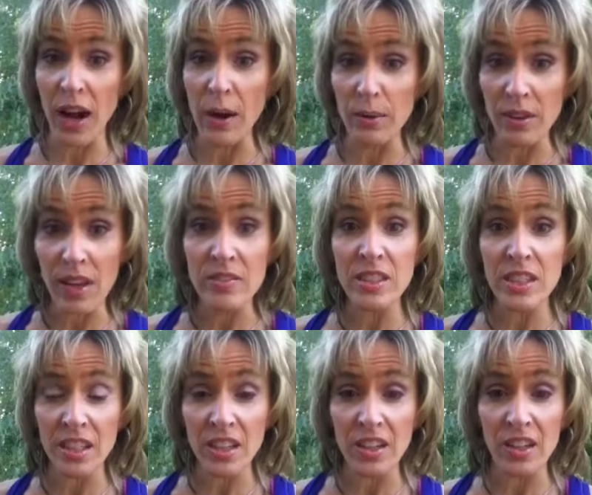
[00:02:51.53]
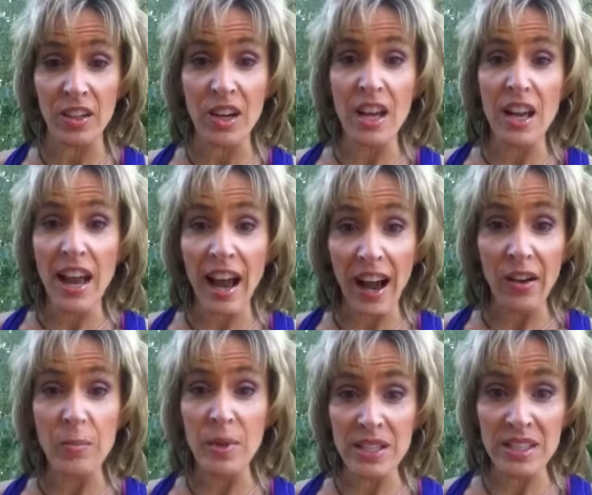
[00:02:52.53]
I would love to hear how
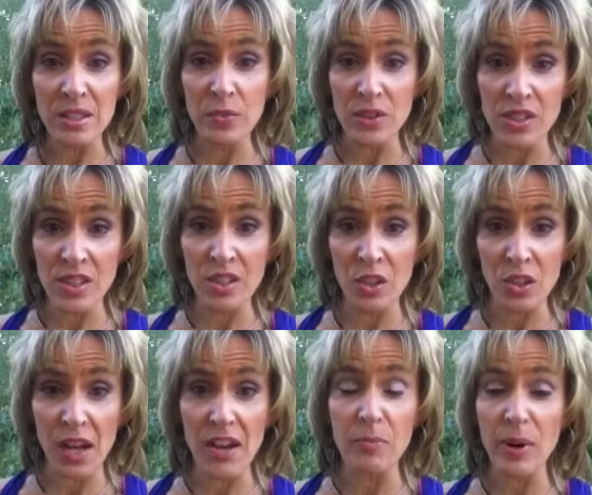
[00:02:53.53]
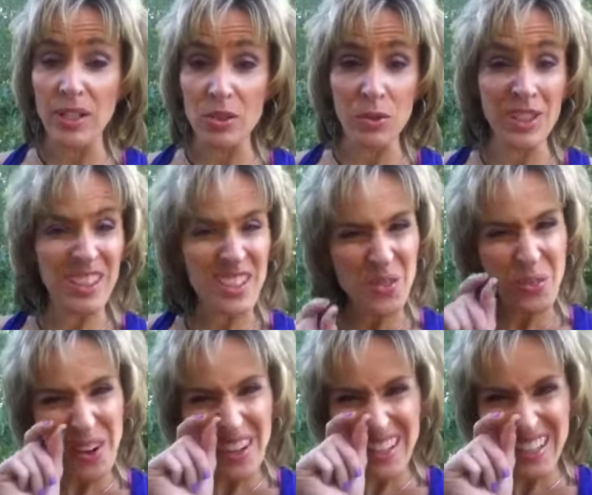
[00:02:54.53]
it makes a difference in your life by doing this
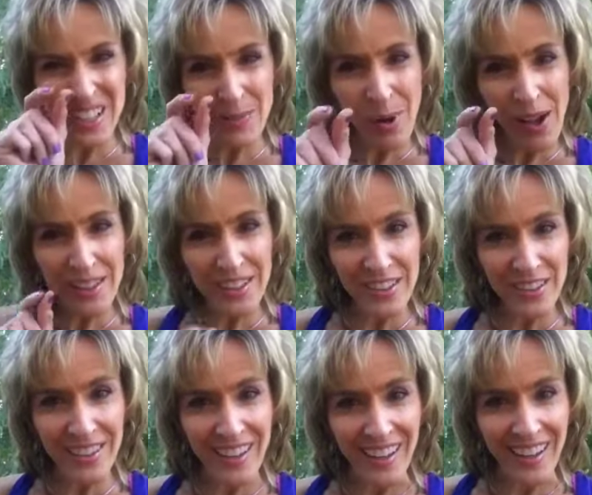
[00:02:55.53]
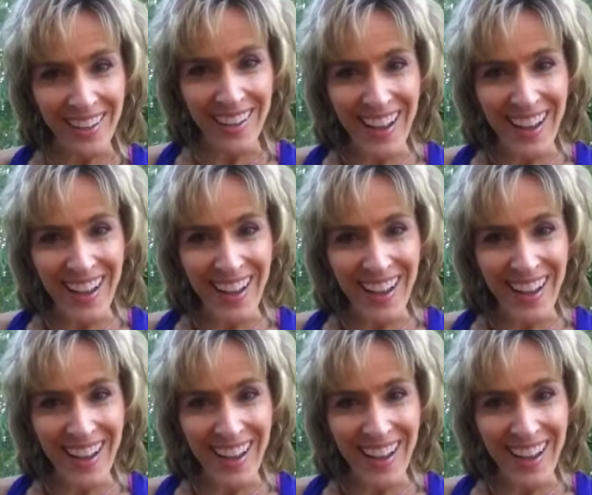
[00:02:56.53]
one small little thing.